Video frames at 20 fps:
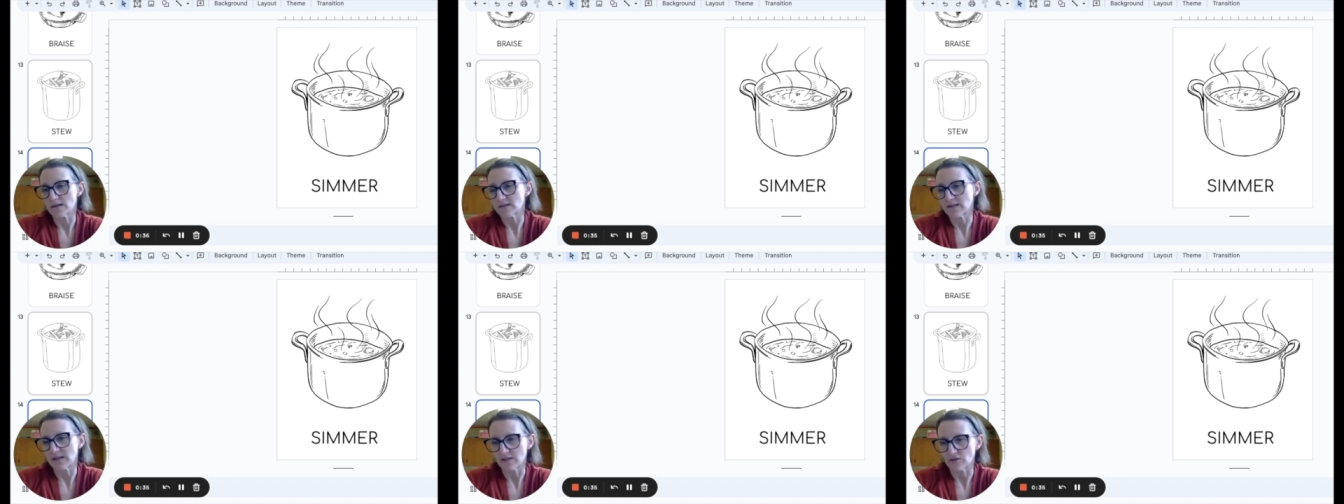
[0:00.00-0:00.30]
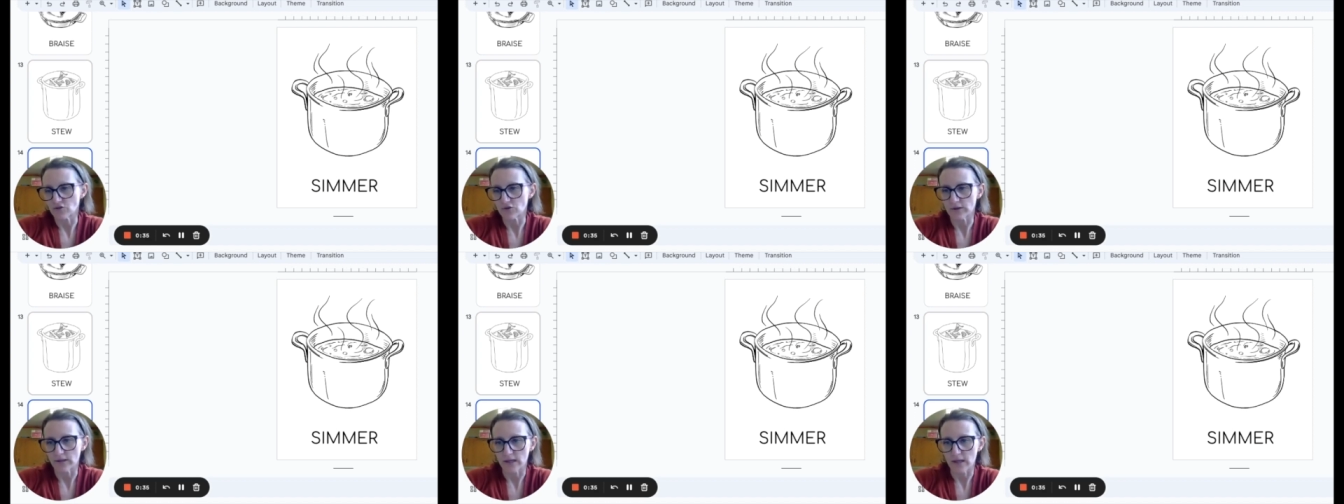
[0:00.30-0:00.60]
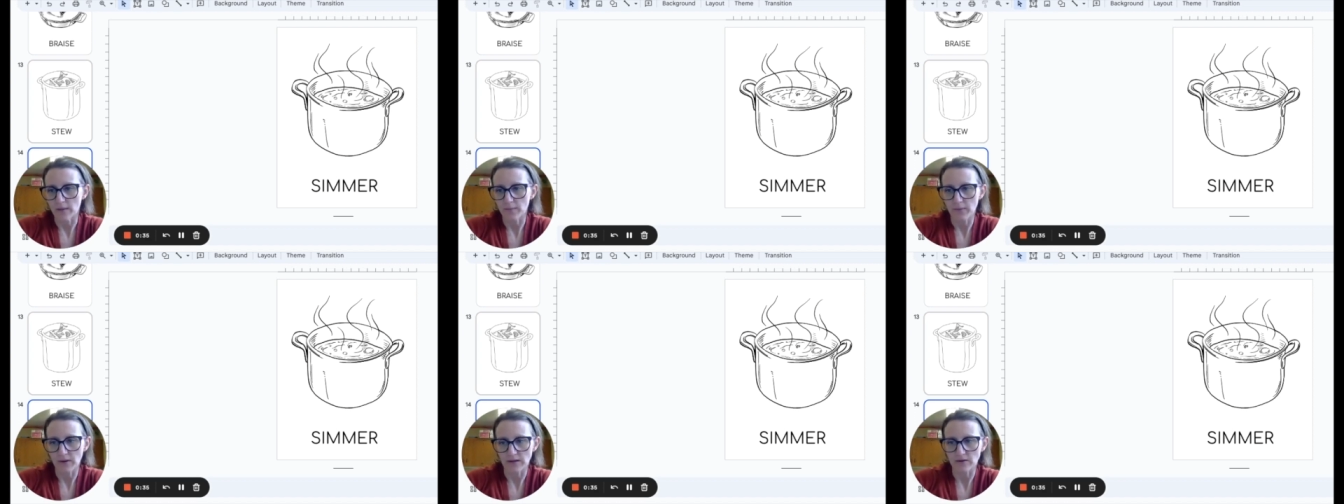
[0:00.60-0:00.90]

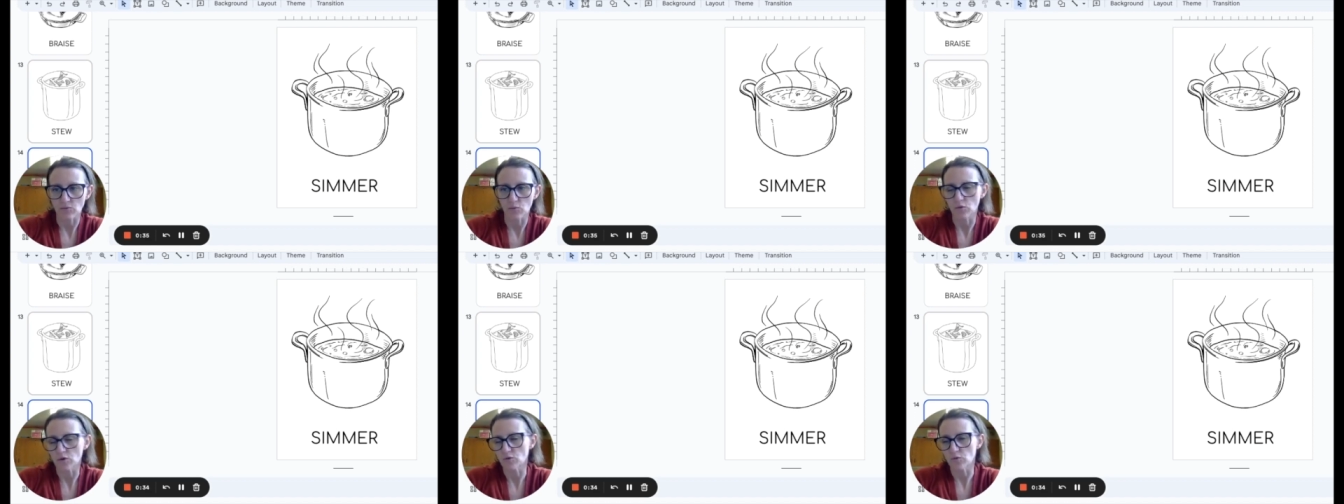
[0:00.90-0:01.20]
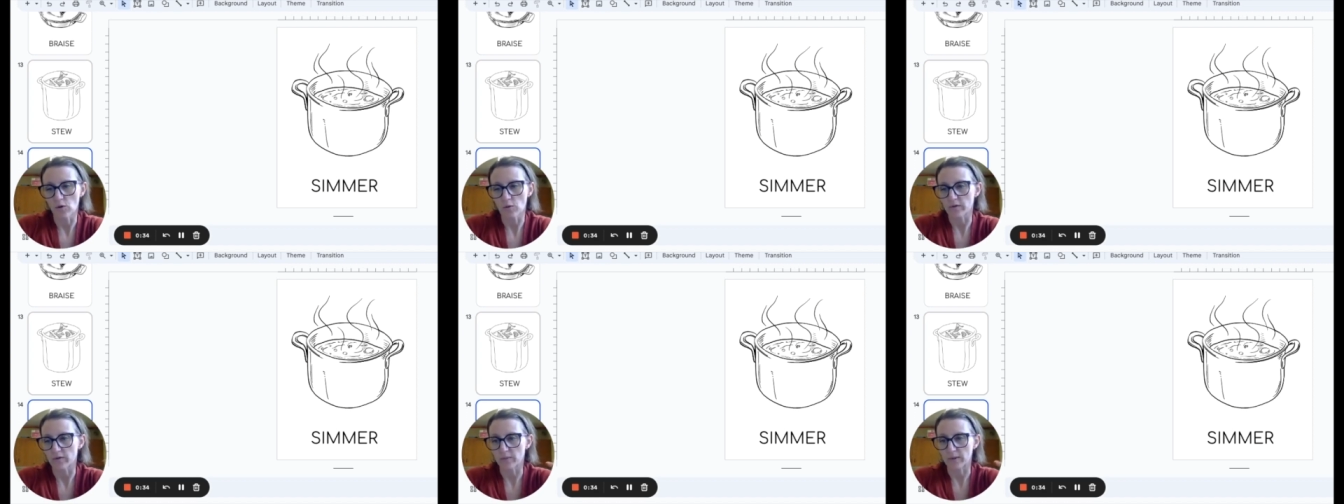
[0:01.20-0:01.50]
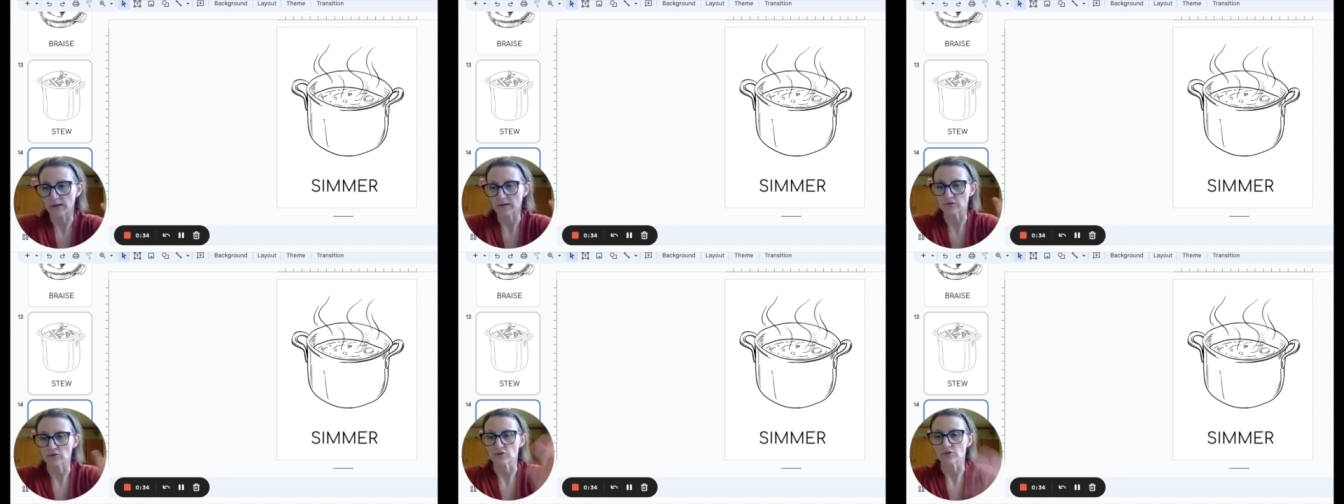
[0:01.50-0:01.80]
essentially a word wall with
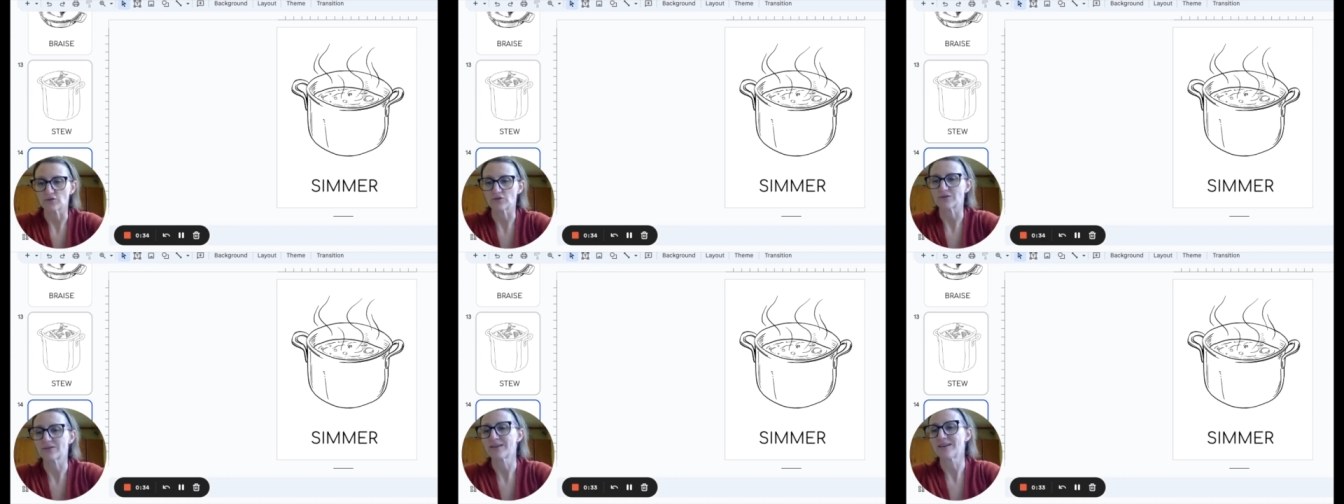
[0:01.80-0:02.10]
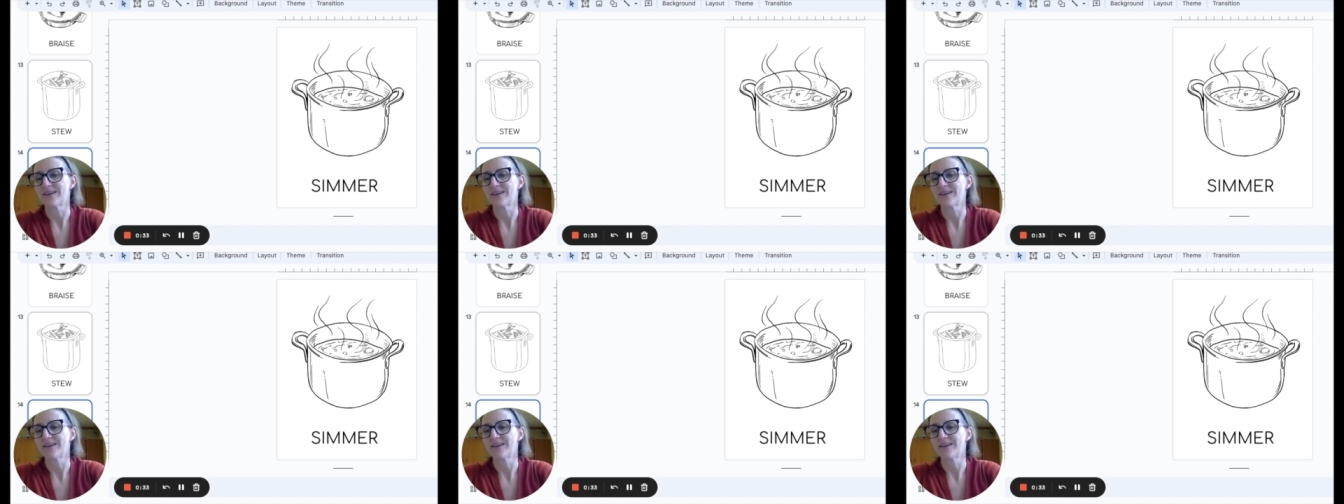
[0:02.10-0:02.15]
pictures.